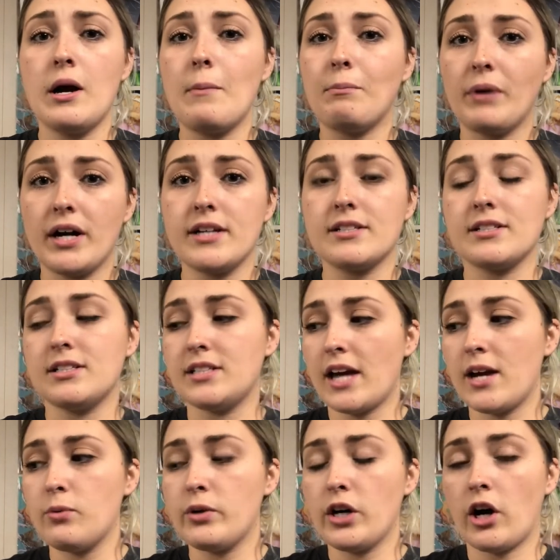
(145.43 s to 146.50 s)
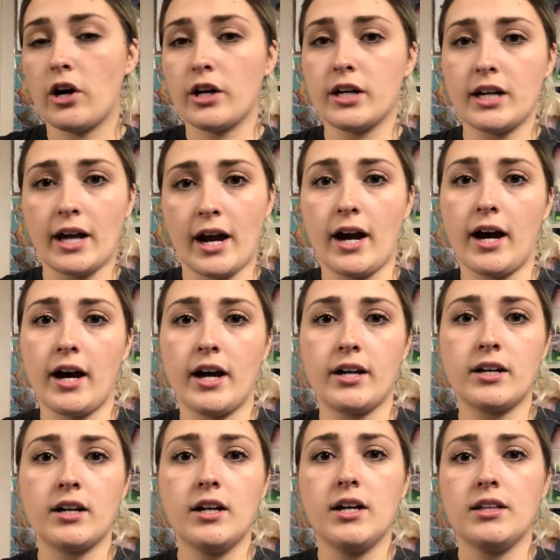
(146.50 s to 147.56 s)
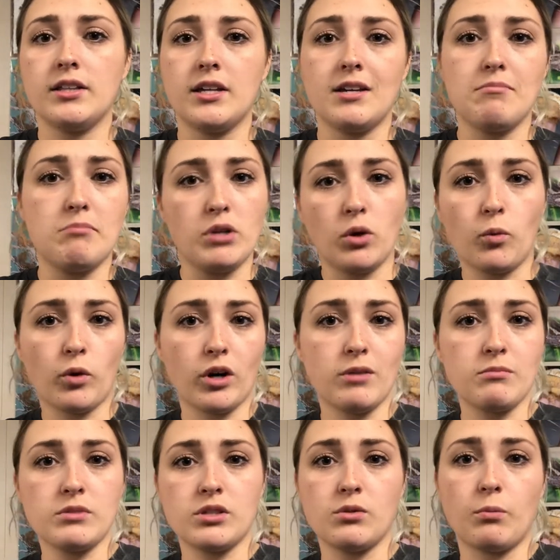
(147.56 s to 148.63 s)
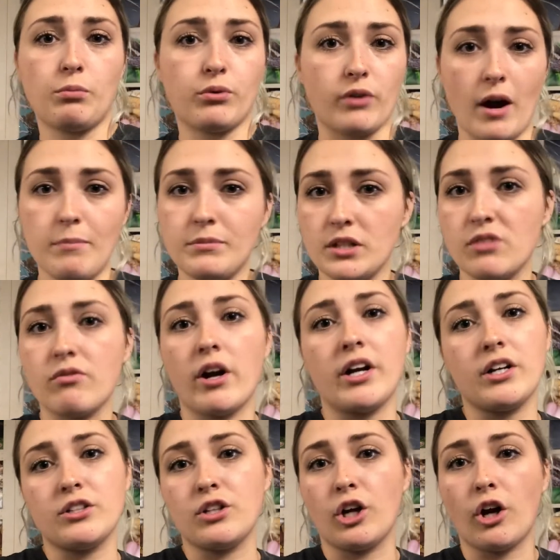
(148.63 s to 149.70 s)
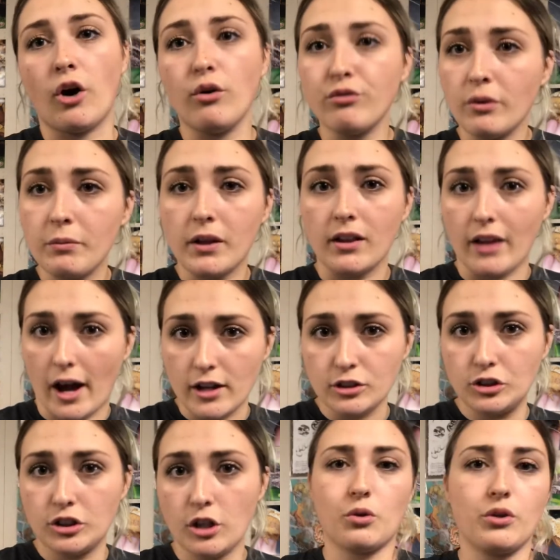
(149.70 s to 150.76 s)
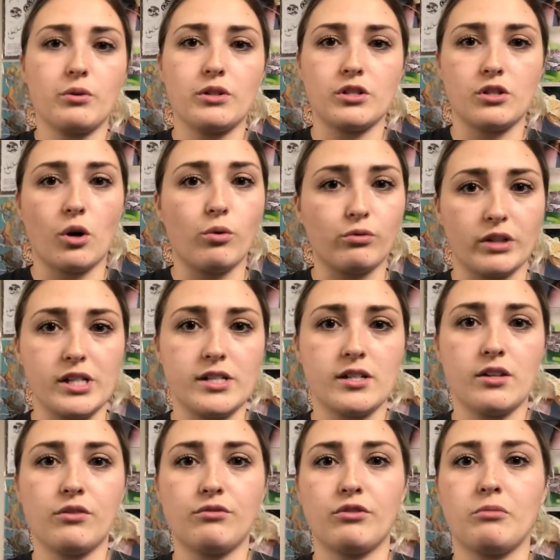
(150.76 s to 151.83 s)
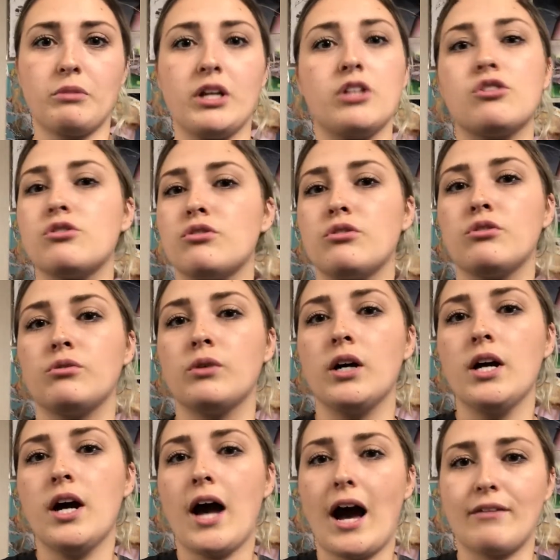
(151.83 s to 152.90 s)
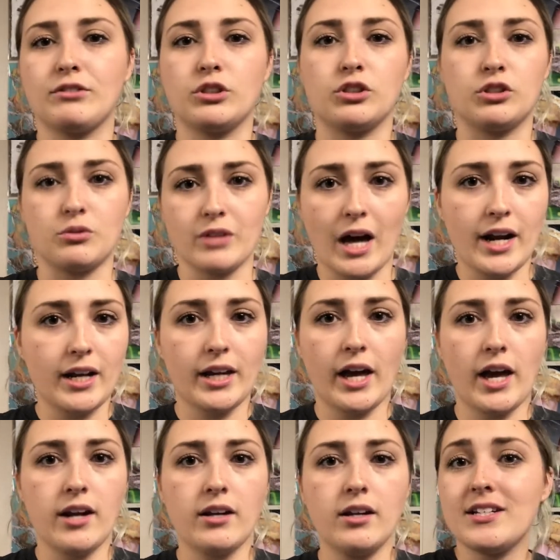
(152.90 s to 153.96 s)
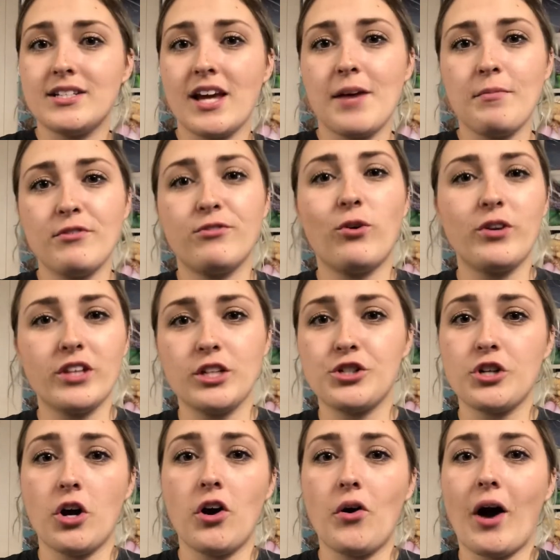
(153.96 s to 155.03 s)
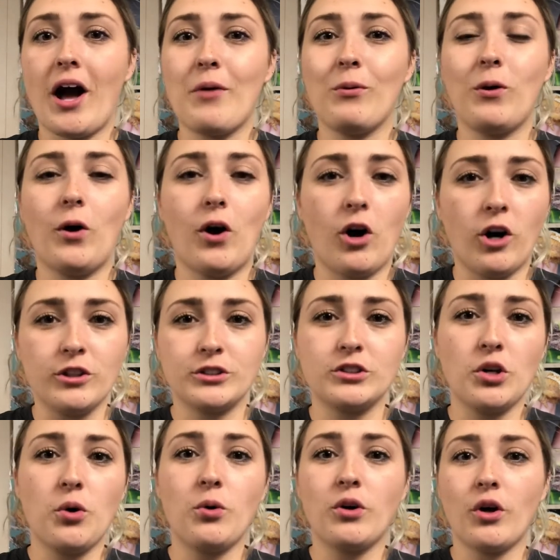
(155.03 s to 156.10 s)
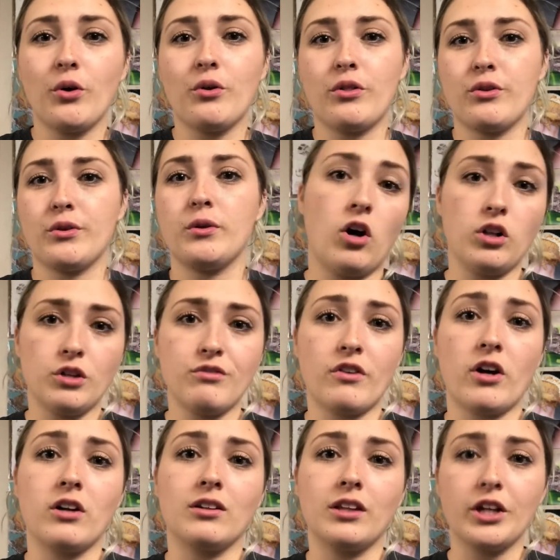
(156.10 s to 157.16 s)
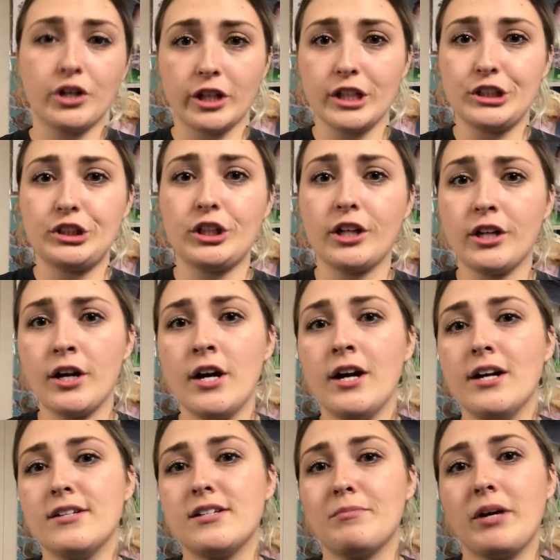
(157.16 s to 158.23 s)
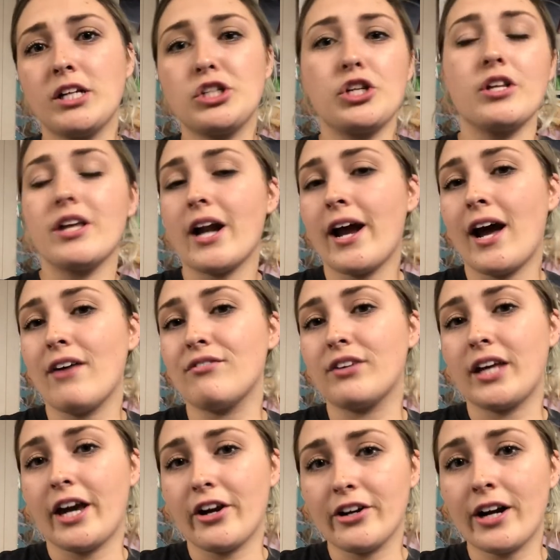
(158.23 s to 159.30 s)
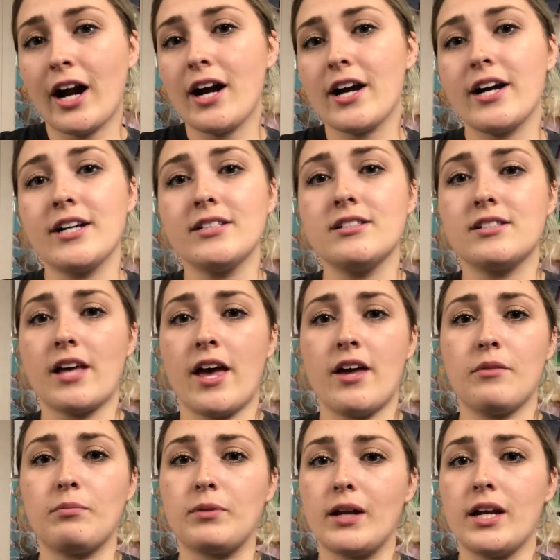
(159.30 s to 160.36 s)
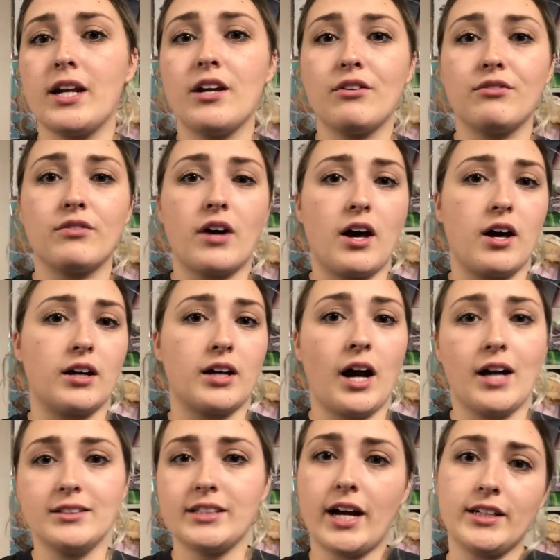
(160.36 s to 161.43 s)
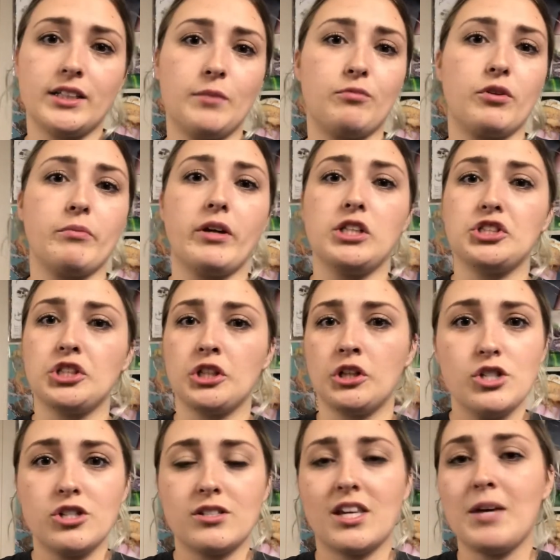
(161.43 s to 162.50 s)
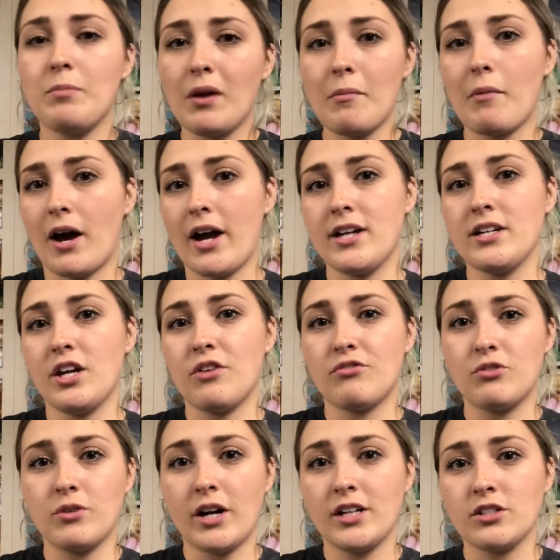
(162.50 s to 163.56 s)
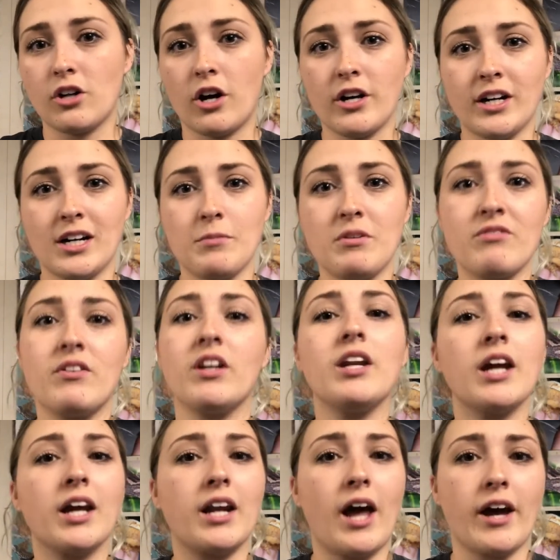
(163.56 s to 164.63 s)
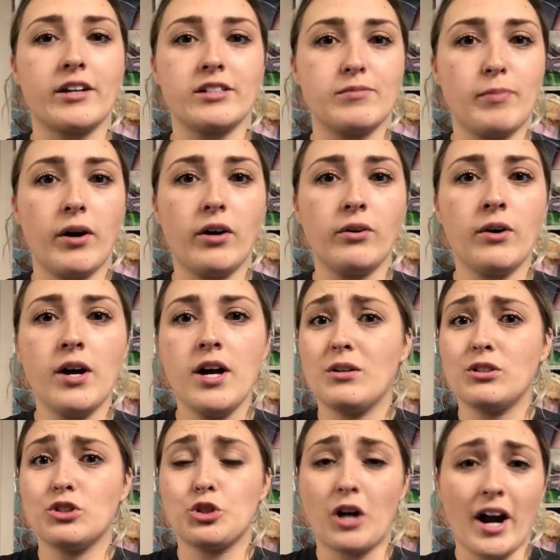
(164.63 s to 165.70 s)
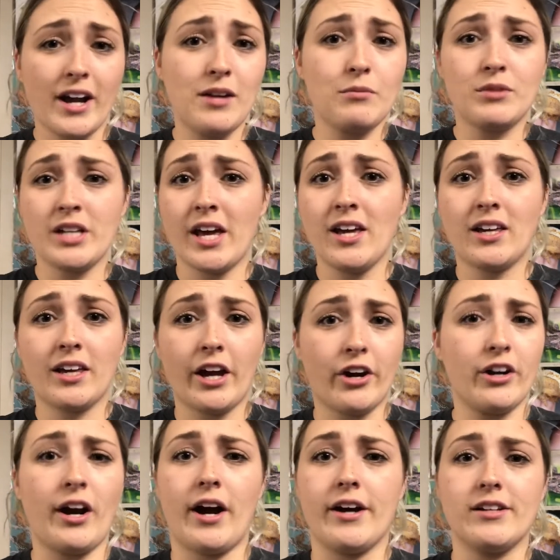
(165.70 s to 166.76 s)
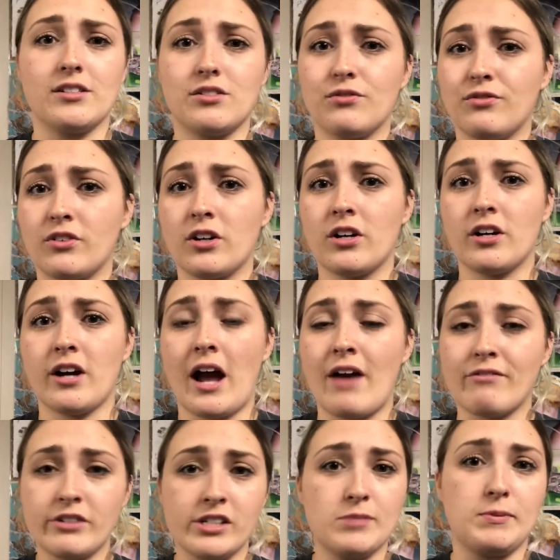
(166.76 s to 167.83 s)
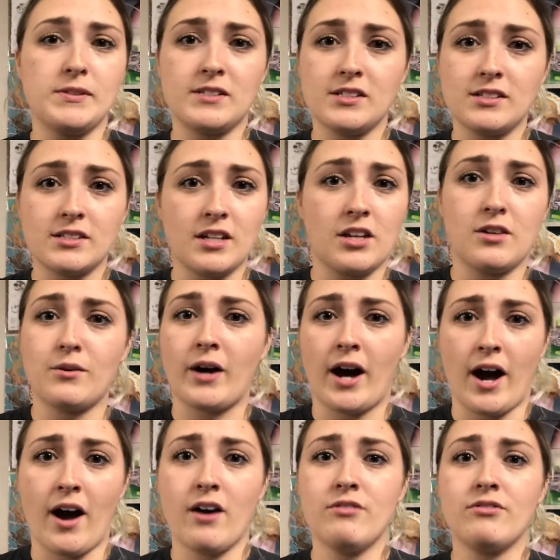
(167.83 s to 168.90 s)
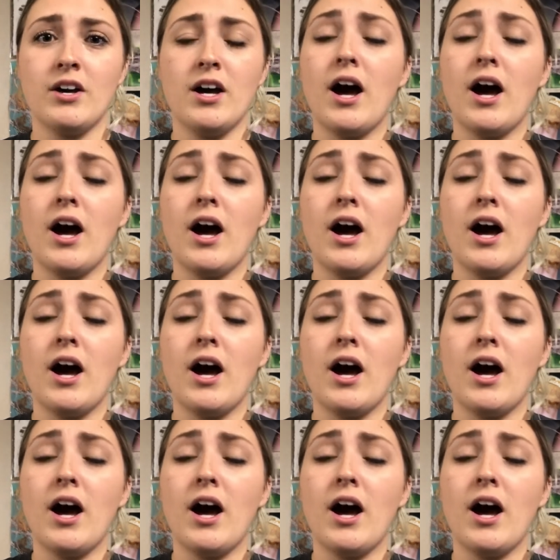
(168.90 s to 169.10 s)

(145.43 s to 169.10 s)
But today we already had the mealworms prepped and ready to go from the last show. There was no reason for me to have to do that again. The day before the show, I will also go through all of our literature to make sure that I have care guides and plenty of contact information. Just keep in mind, if you guys are going to be vending an expo, try and take care guides for every species that you have.